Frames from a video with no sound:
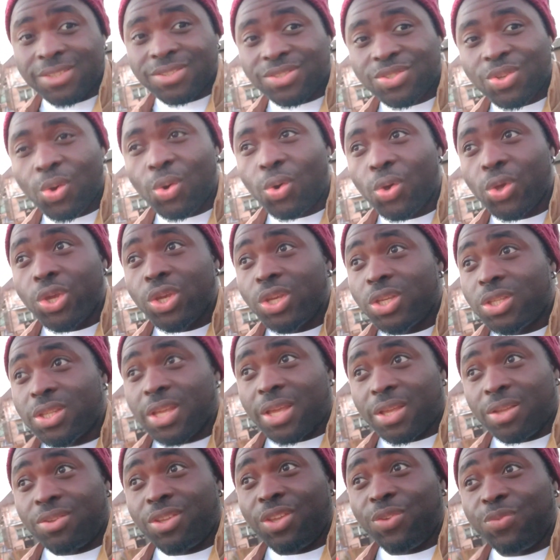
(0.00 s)
So
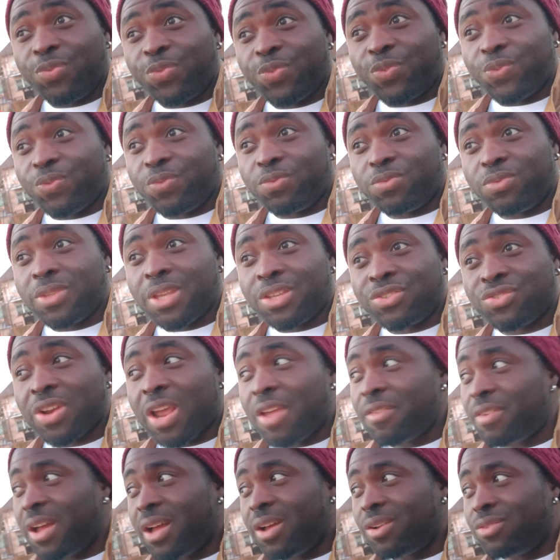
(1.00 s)
if the
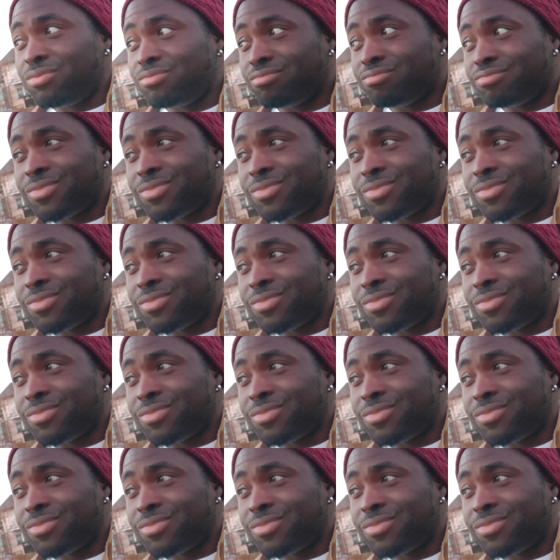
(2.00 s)
driver,